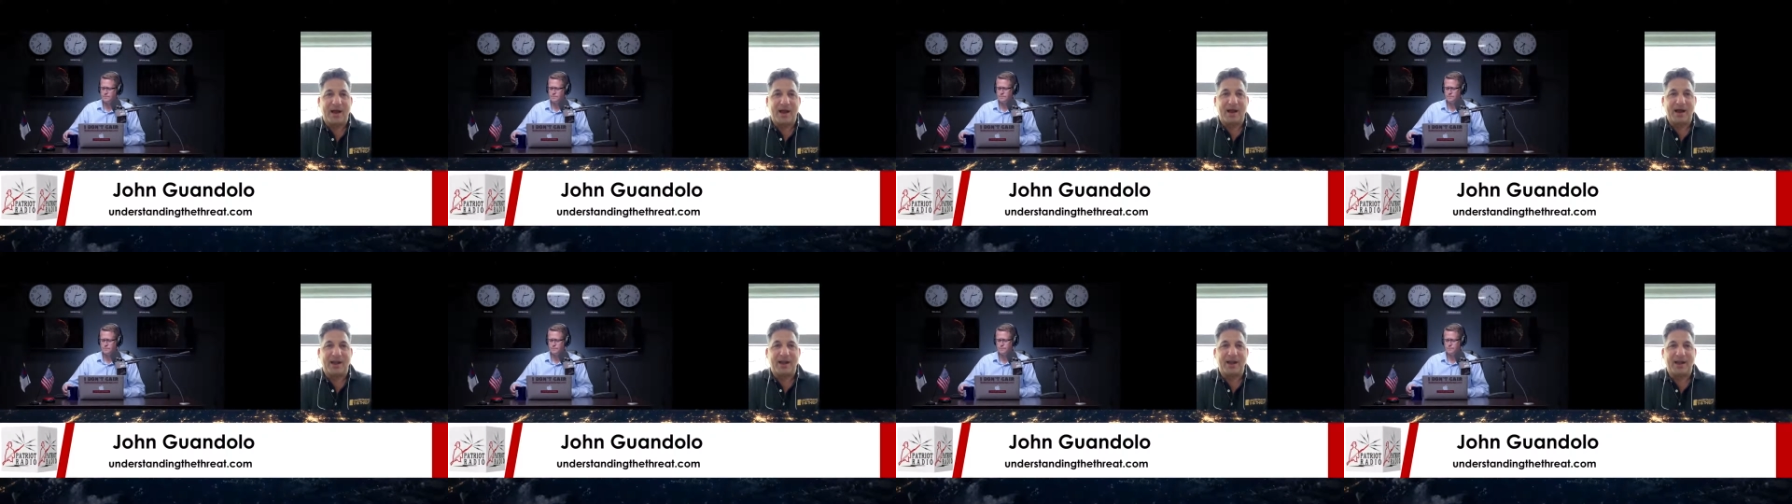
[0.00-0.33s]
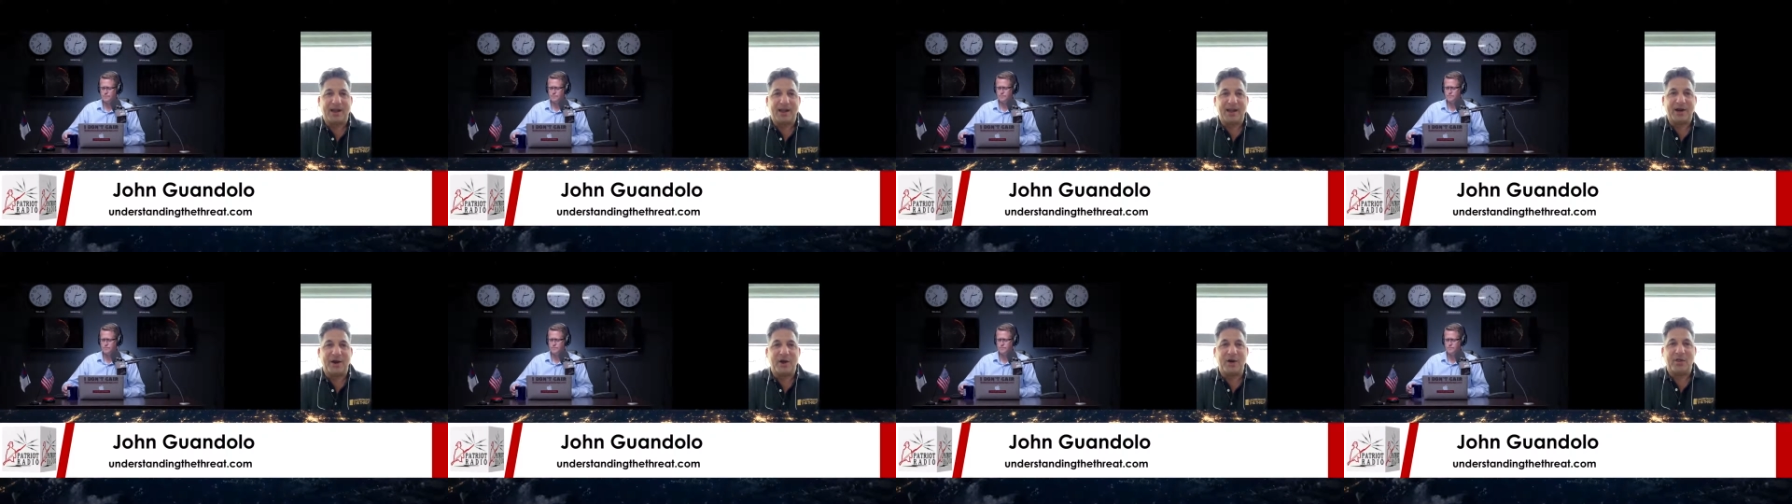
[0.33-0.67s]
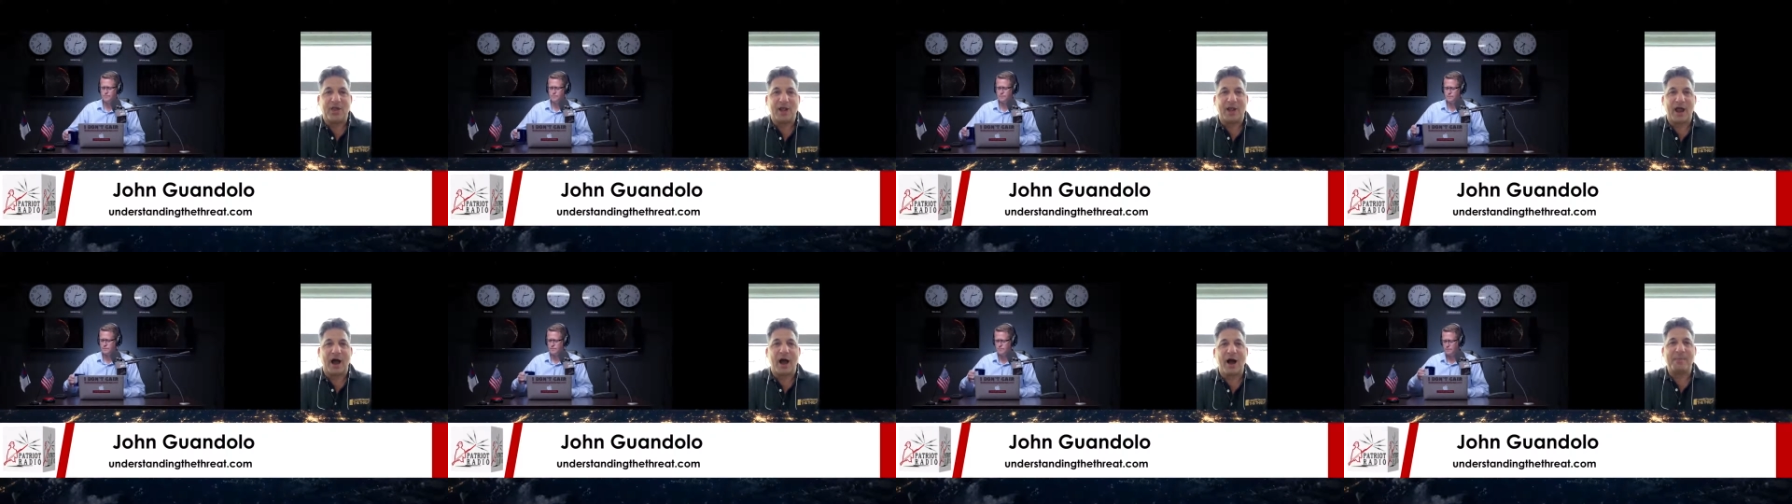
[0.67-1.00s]

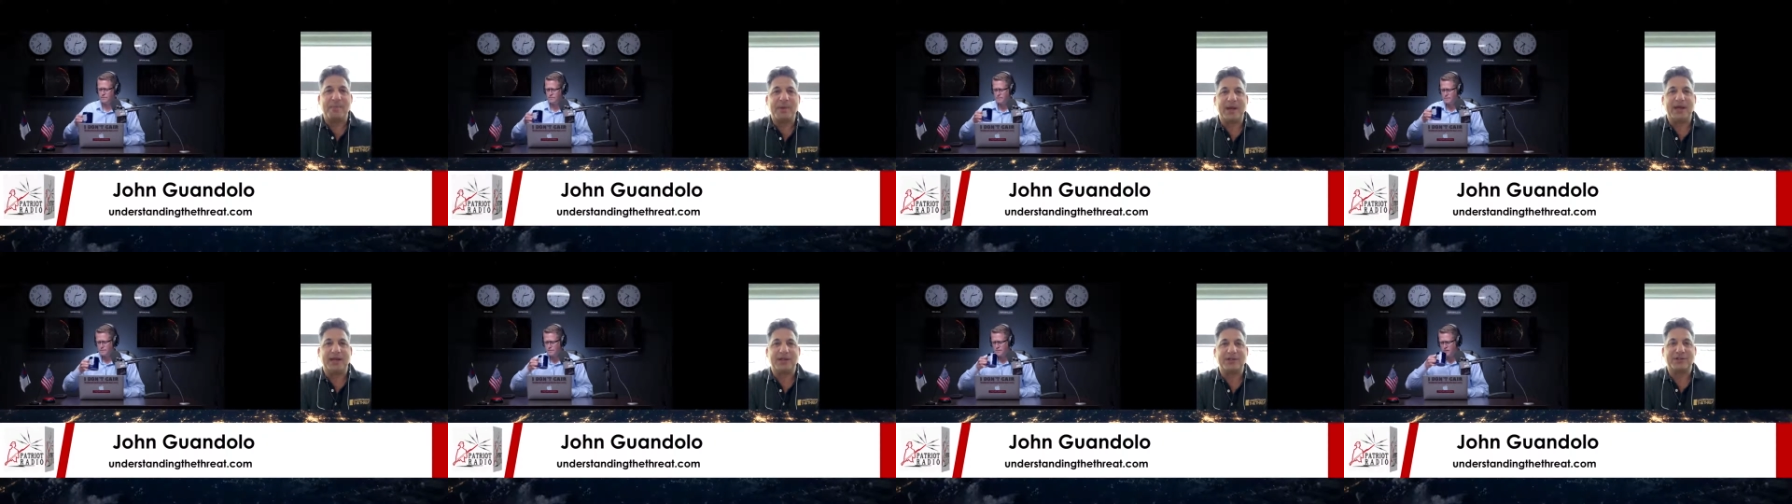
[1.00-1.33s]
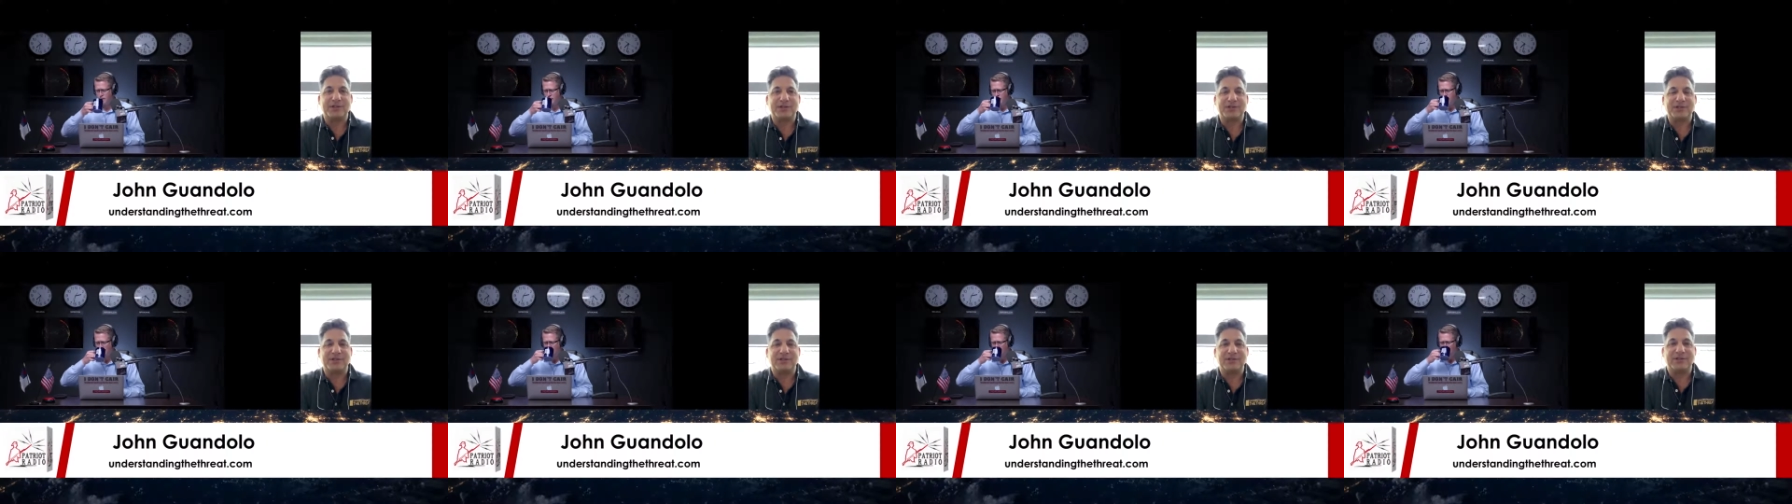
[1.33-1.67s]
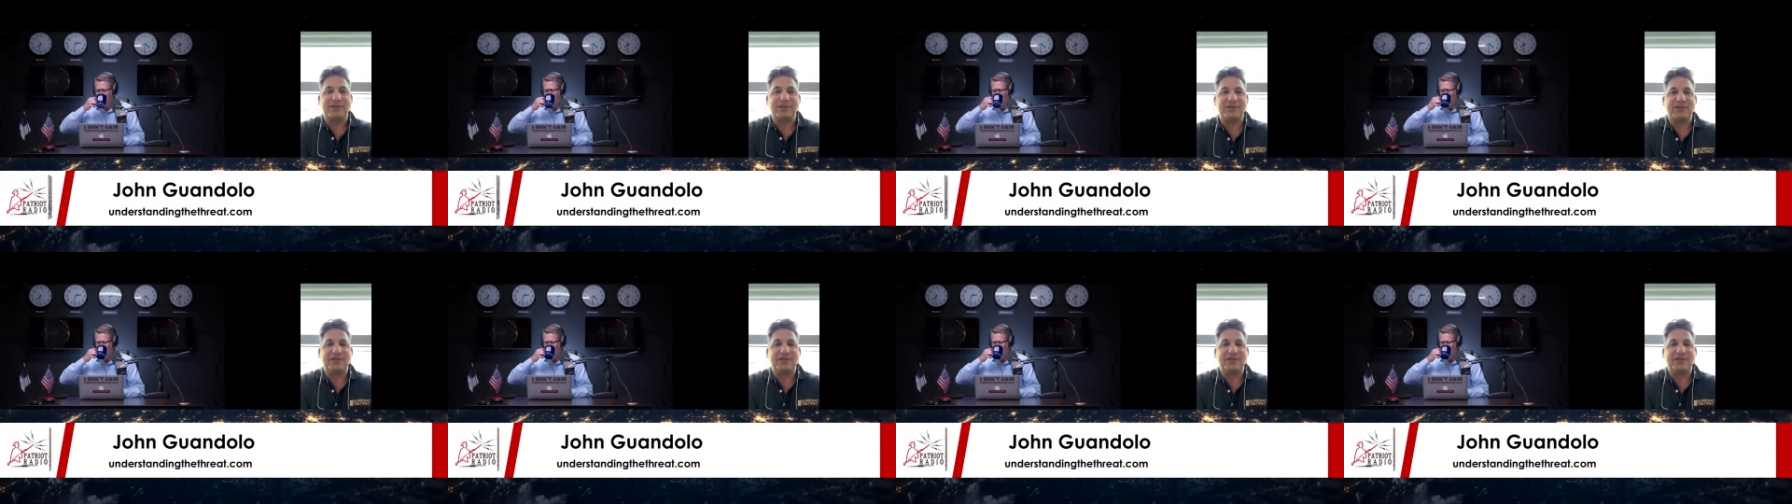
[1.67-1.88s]
the communists,